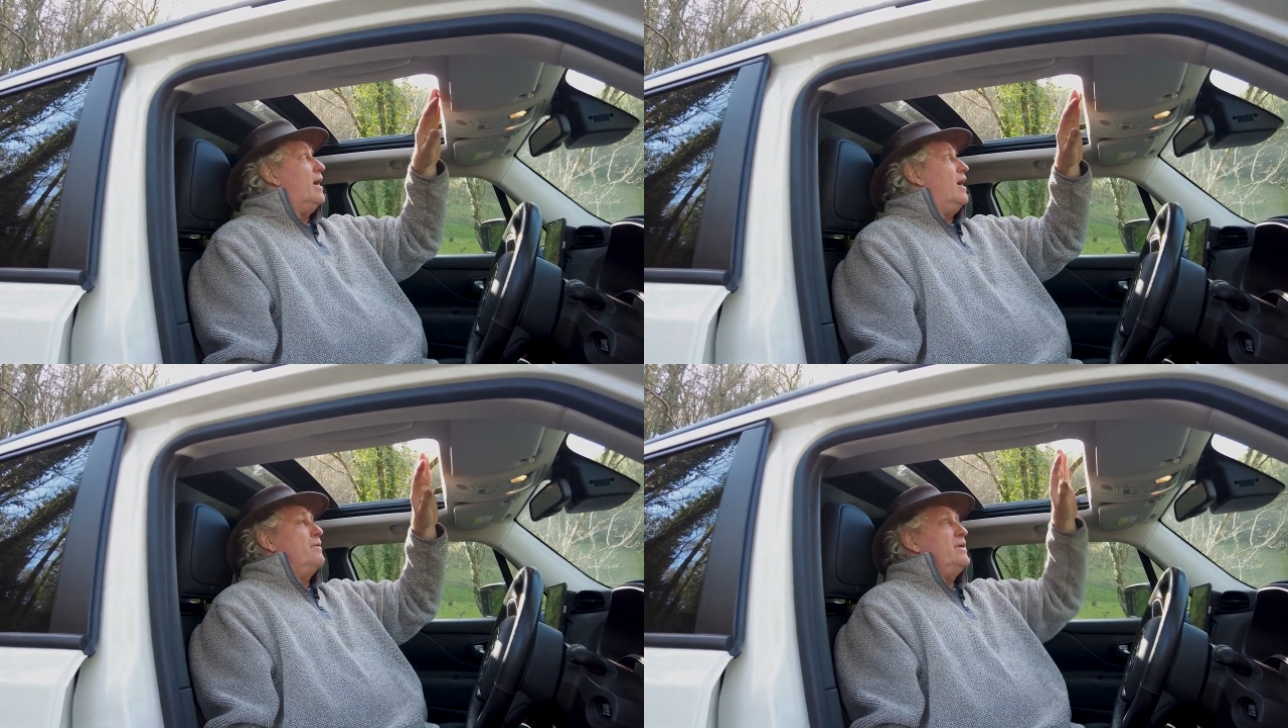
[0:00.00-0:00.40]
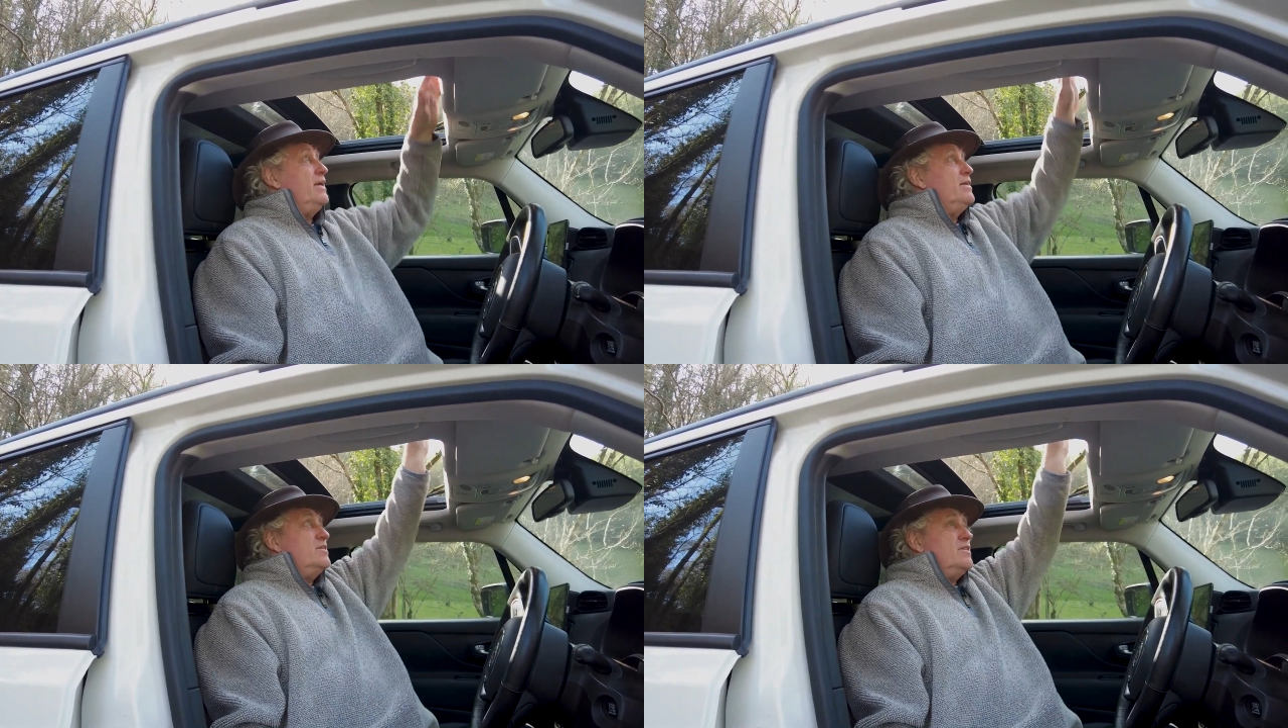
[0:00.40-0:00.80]
I mean,
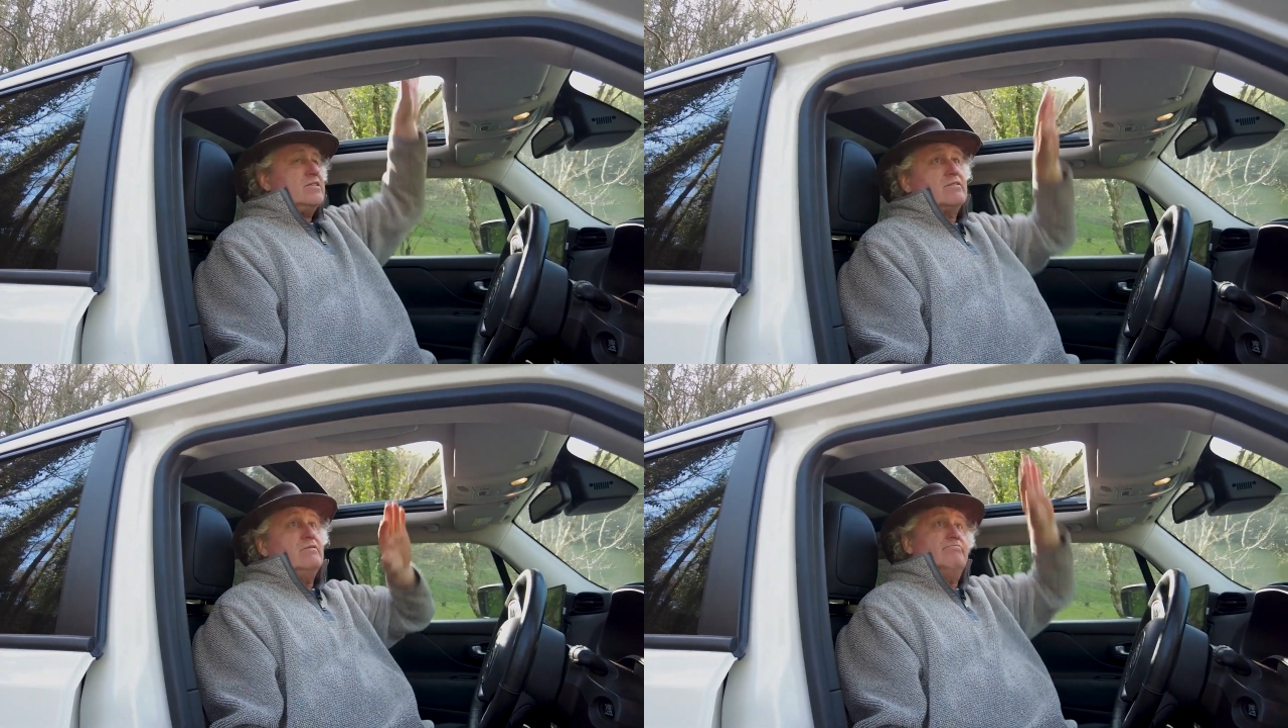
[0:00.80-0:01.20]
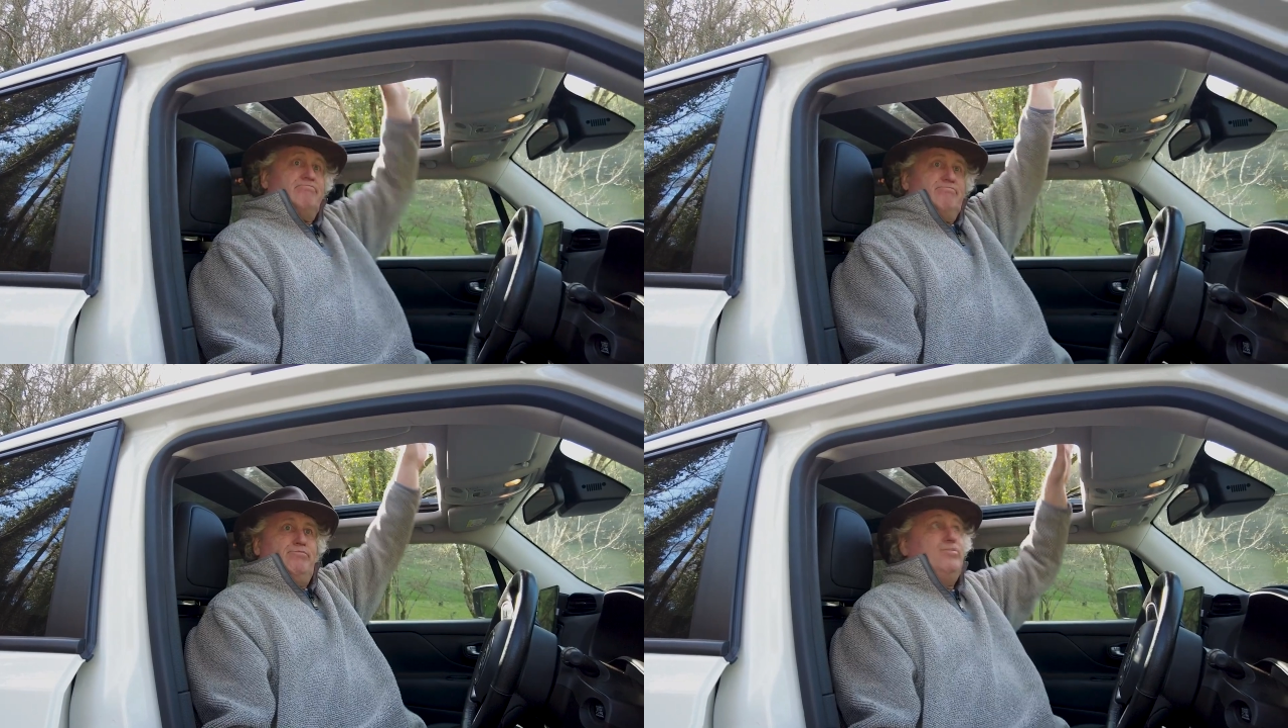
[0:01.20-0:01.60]
it's just
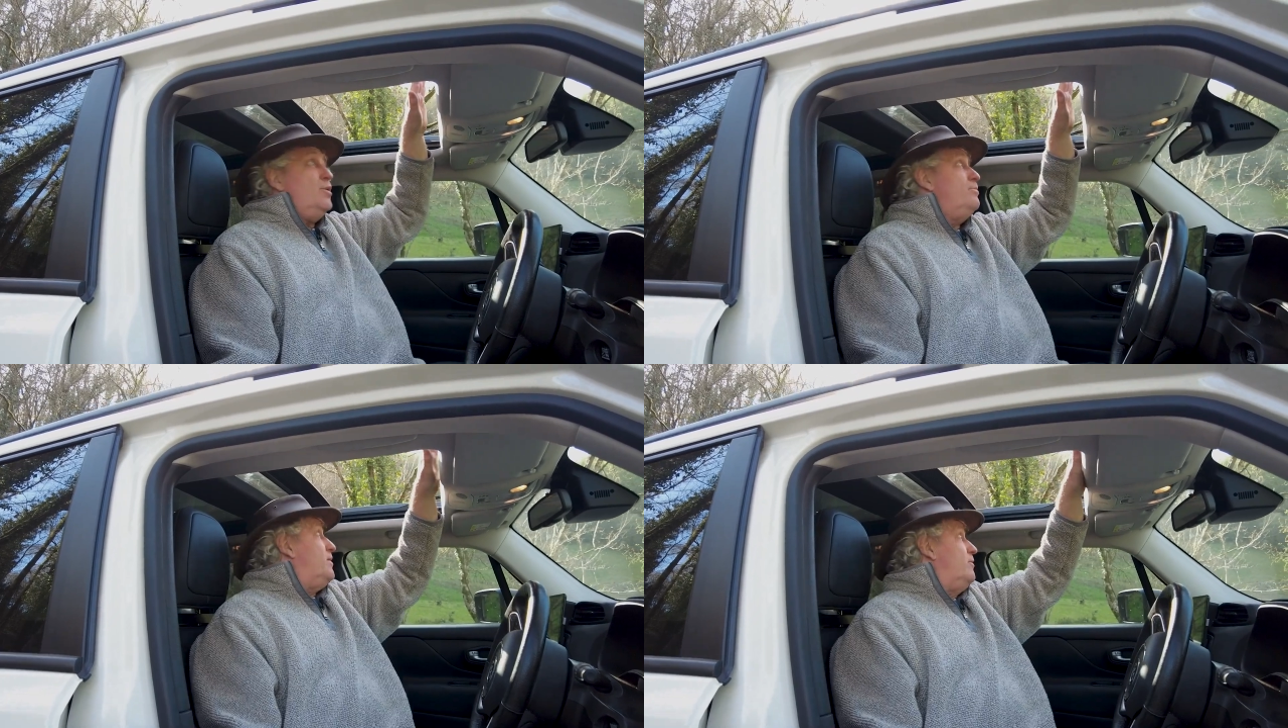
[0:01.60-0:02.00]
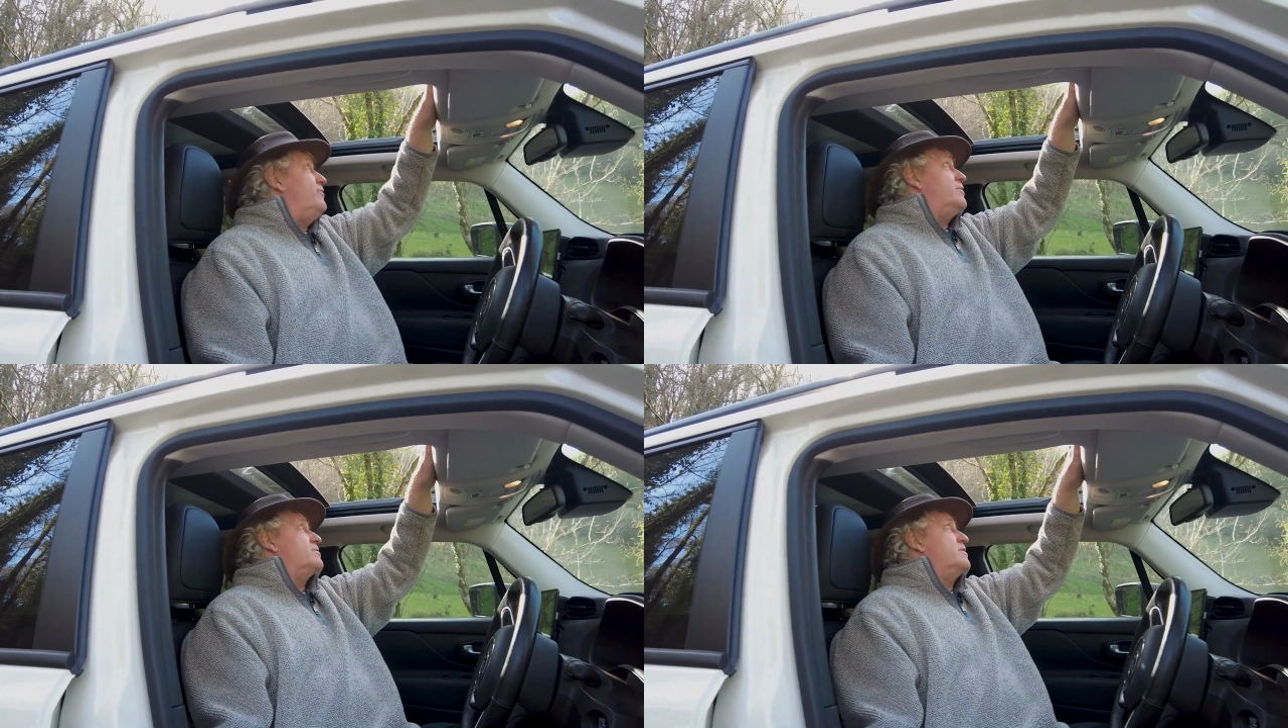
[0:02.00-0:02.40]
blooming
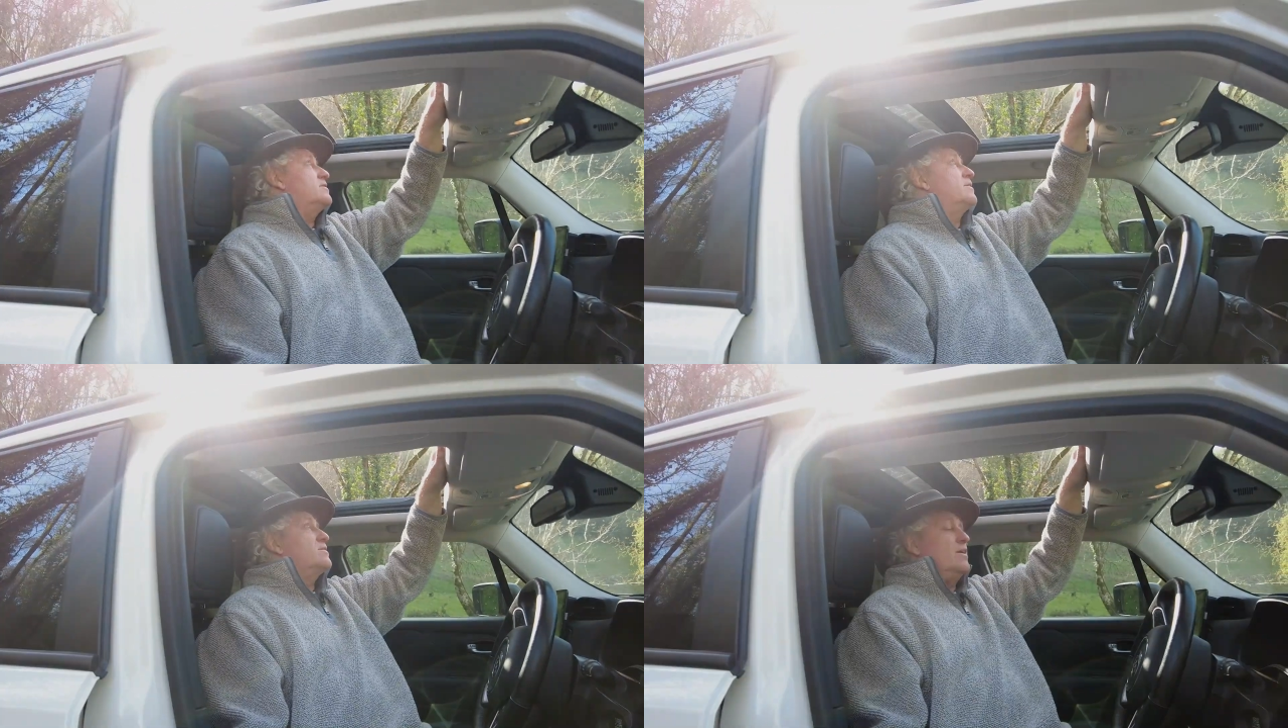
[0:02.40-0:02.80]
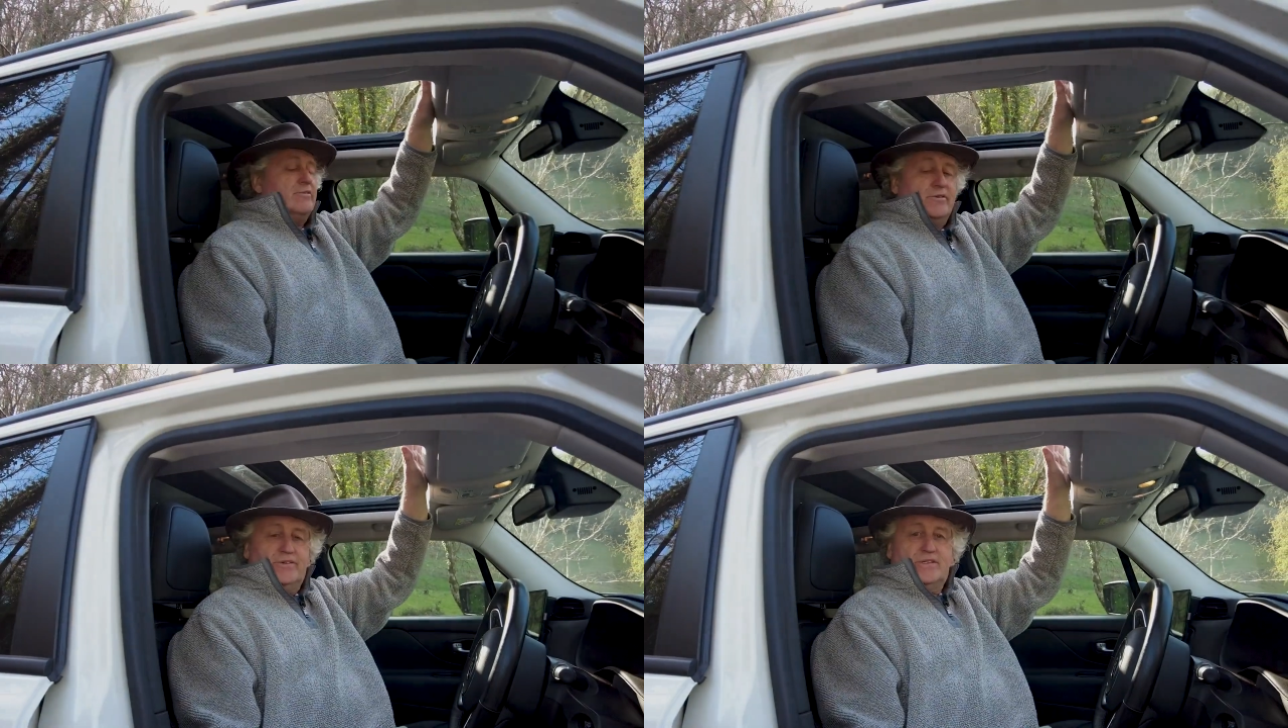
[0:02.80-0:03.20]
obvious it's the
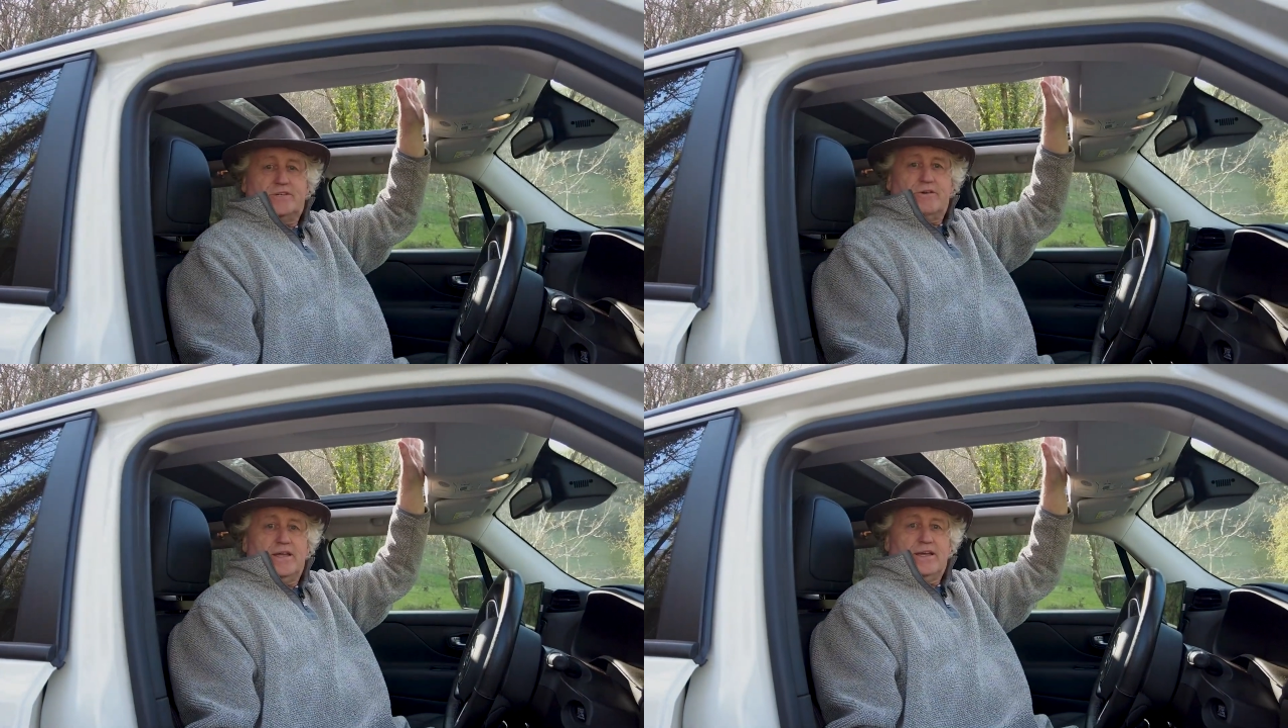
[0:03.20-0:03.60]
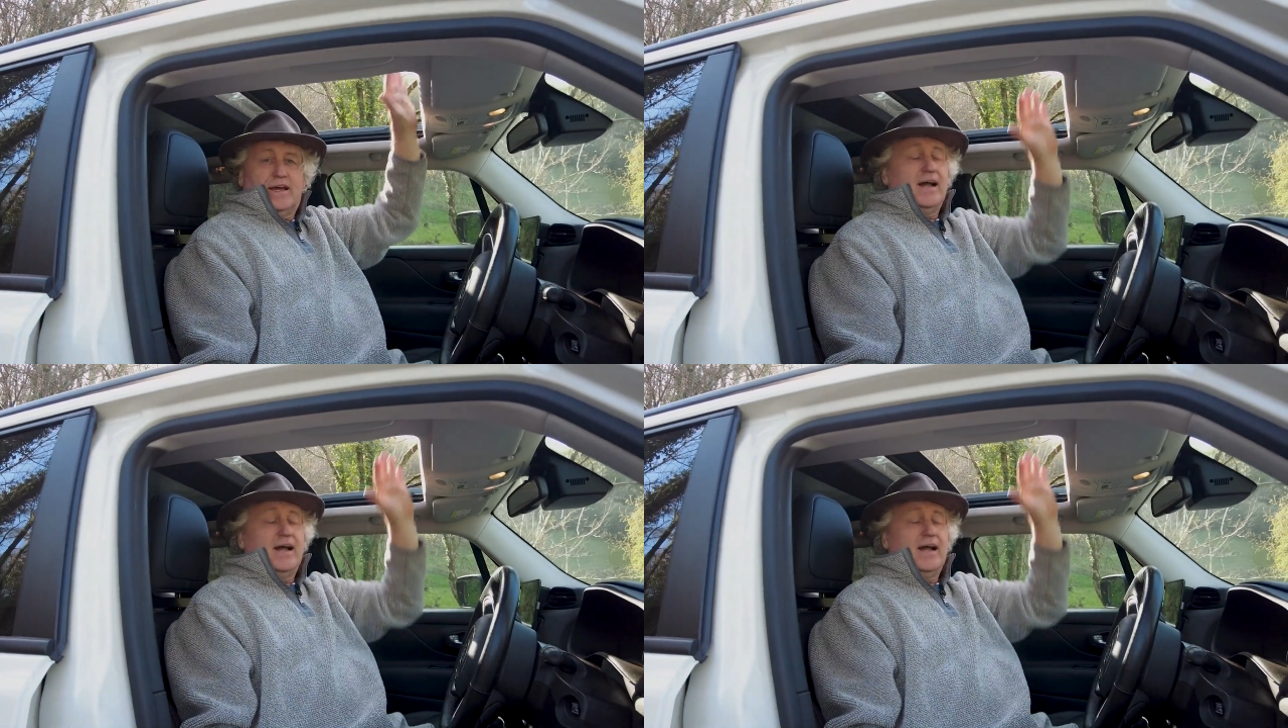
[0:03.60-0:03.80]
sunroof. It's great.